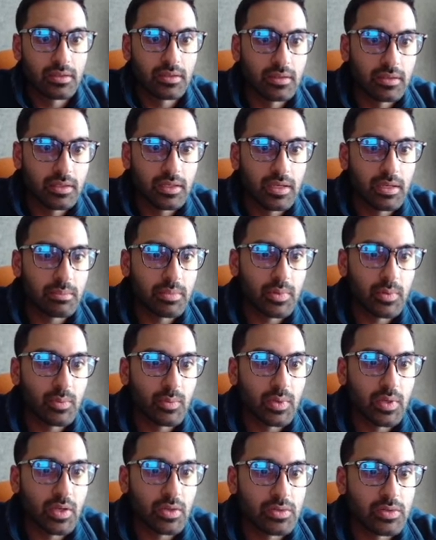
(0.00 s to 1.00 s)
Yep,
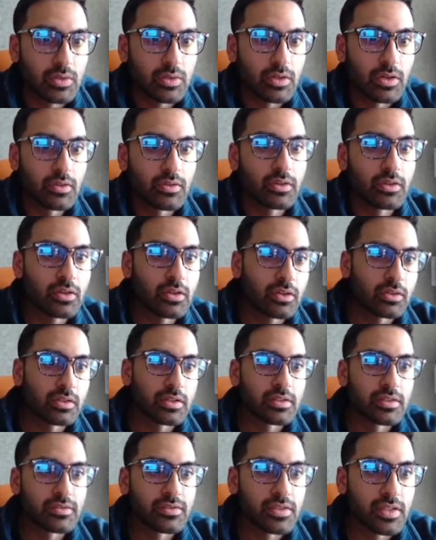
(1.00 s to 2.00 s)
we go to
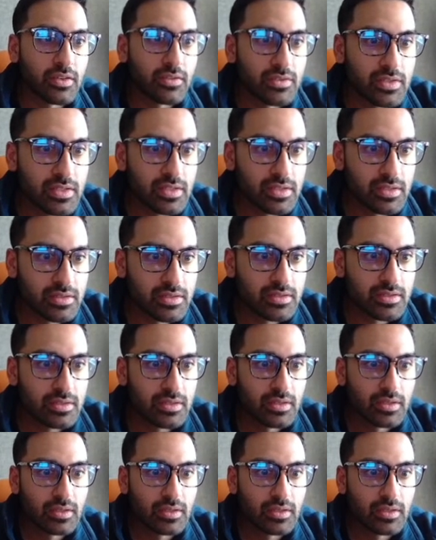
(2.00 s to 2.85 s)
cognitive services.